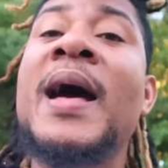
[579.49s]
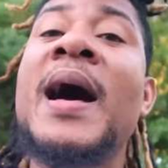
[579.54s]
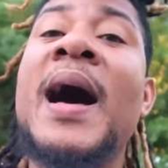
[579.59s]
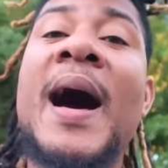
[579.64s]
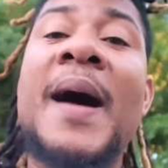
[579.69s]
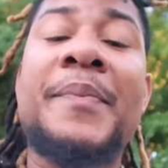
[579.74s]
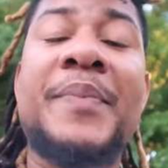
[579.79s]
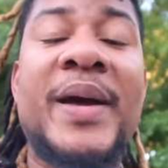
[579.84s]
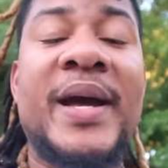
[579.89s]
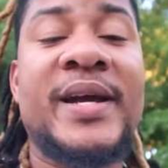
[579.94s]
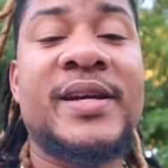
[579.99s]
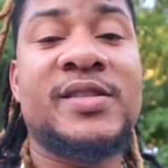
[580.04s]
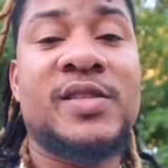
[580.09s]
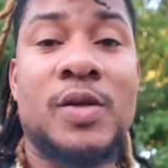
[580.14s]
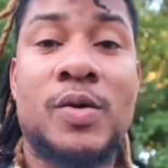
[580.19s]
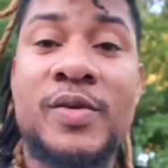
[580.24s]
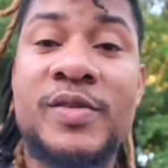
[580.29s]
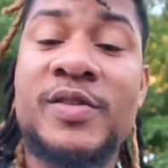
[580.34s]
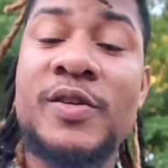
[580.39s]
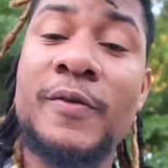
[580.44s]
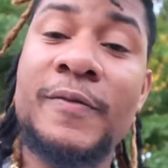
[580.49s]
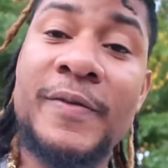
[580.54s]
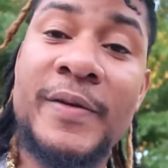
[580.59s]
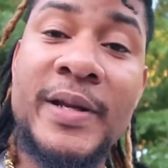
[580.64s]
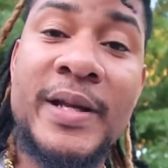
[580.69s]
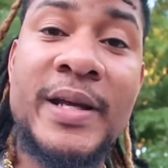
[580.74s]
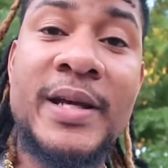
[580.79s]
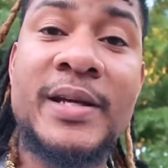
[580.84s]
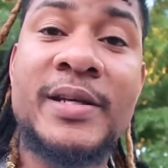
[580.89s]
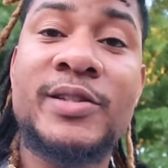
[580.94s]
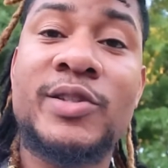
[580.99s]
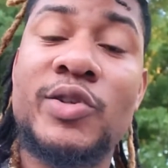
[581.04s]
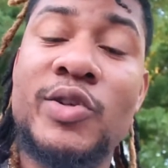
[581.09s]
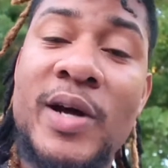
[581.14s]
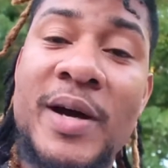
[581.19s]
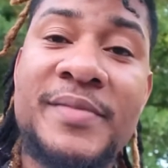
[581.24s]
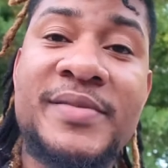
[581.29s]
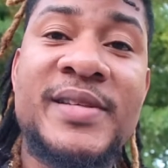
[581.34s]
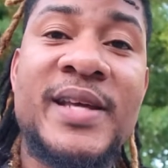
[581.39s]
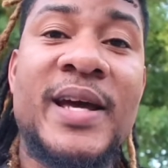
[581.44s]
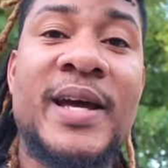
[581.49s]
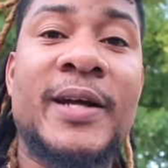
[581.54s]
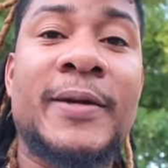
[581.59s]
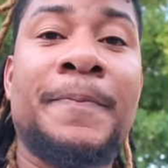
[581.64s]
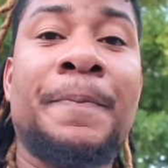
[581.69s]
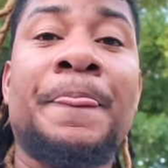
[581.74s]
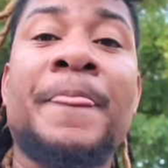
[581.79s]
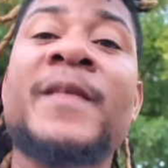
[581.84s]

I paid so and so for these, you know what I'm saying?